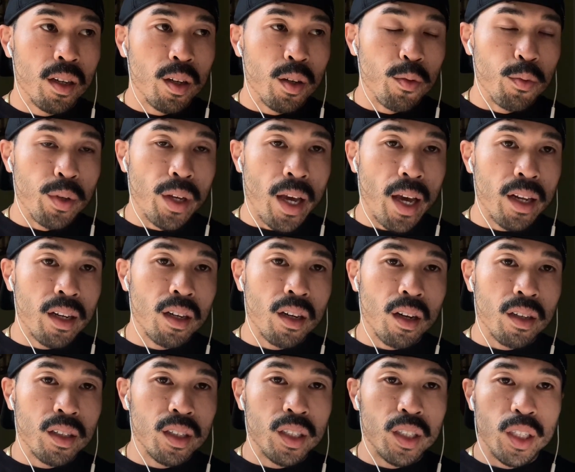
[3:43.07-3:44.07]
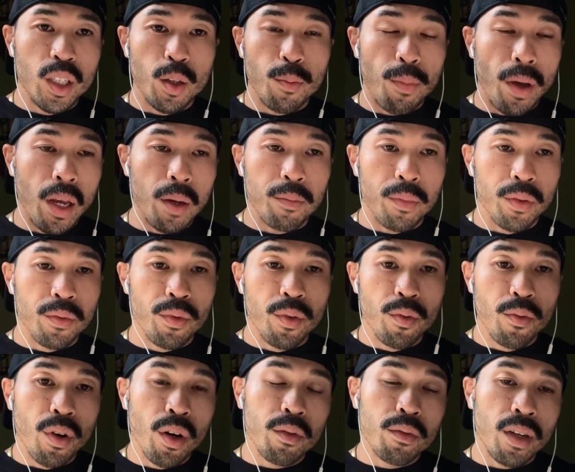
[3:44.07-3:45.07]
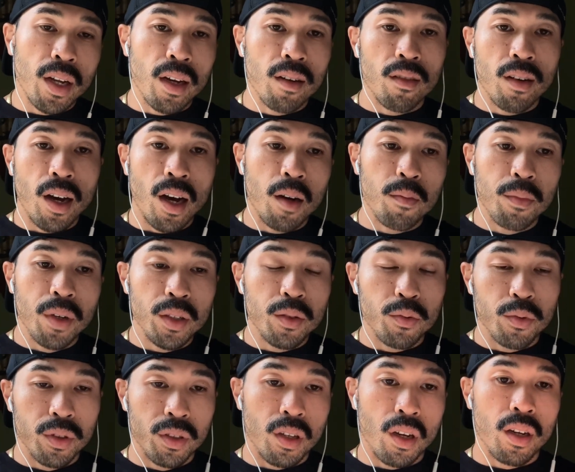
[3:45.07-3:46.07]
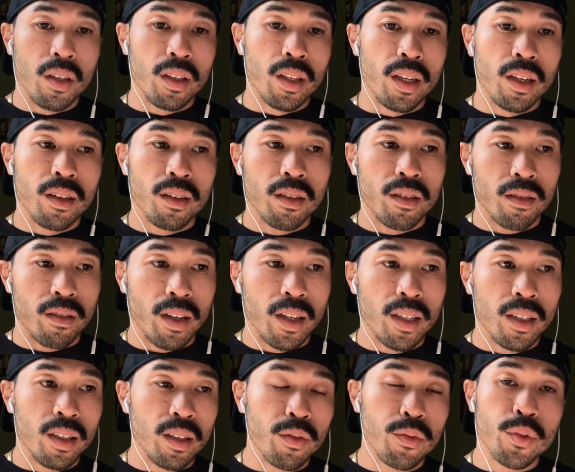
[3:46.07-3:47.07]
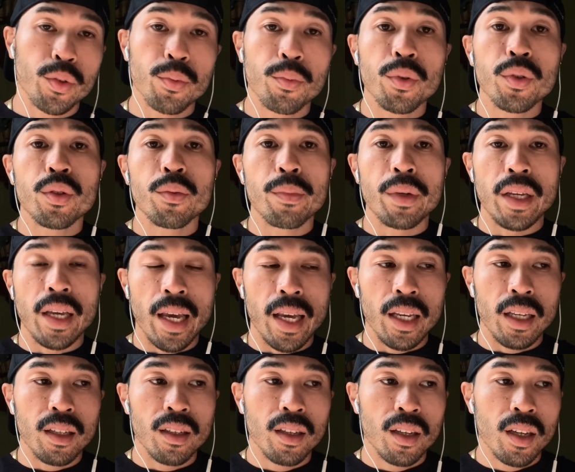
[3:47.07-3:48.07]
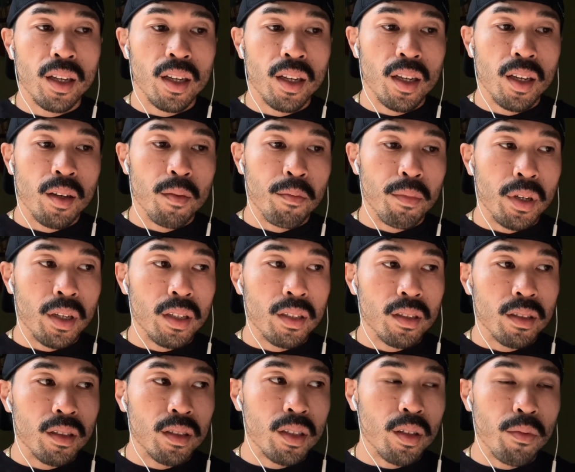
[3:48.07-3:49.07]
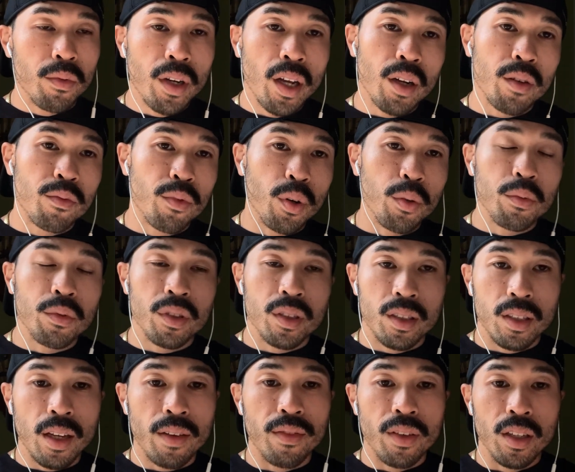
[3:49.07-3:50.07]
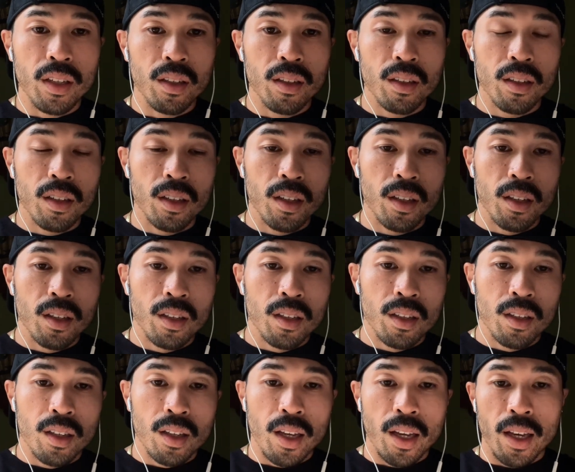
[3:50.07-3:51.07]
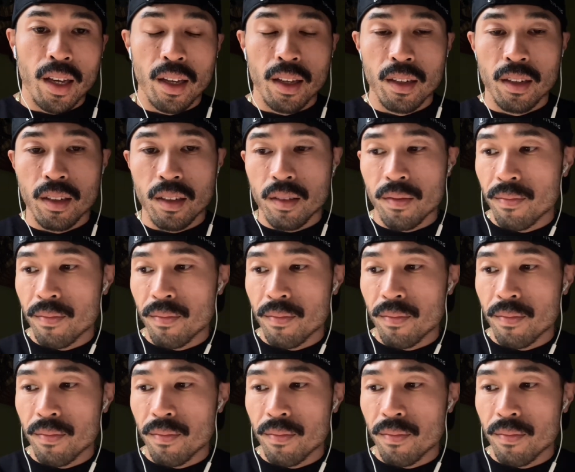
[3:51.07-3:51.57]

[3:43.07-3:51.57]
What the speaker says: we had it on a sheet of paper and we wrote down how much was on there, right? It was supposed to be 8, but someone had wrote 7. And,